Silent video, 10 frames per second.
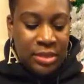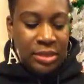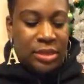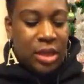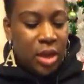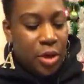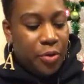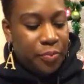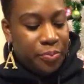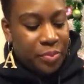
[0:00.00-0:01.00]

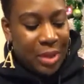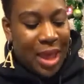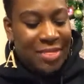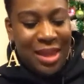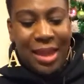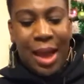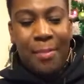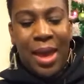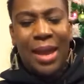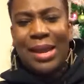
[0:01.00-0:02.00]
So I think I
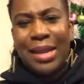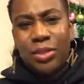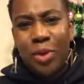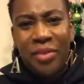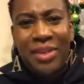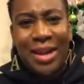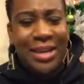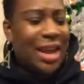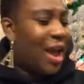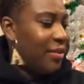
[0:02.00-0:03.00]
paid like
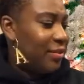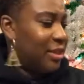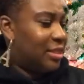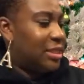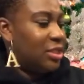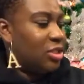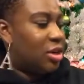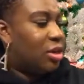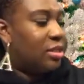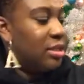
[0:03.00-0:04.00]
$12.99 for the
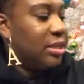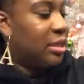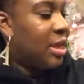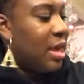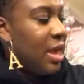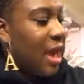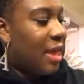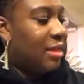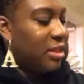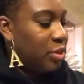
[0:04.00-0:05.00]
t-shirts and
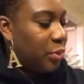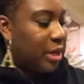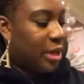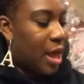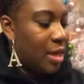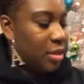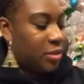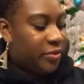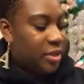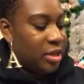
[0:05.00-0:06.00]
I think
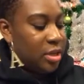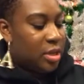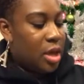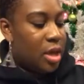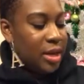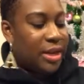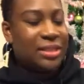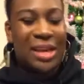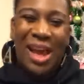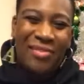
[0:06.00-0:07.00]
$20 for the
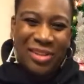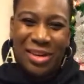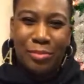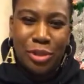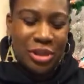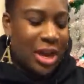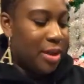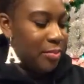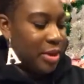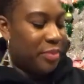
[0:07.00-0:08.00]
hoodies. I have to double check.
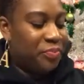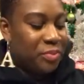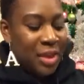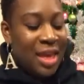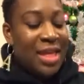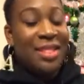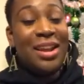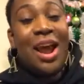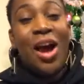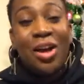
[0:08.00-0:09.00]
But
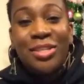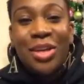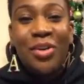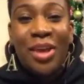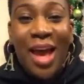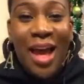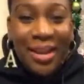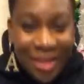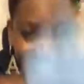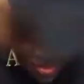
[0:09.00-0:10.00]
then I also
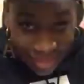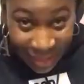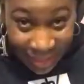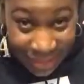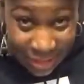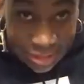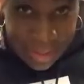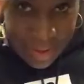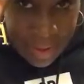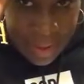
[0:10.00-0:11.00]
got this
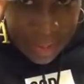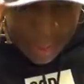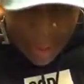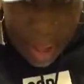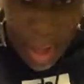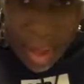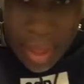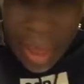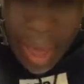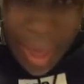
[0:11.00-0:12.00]
ball
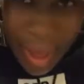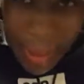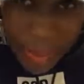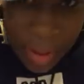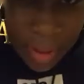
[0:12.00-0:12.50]
cap.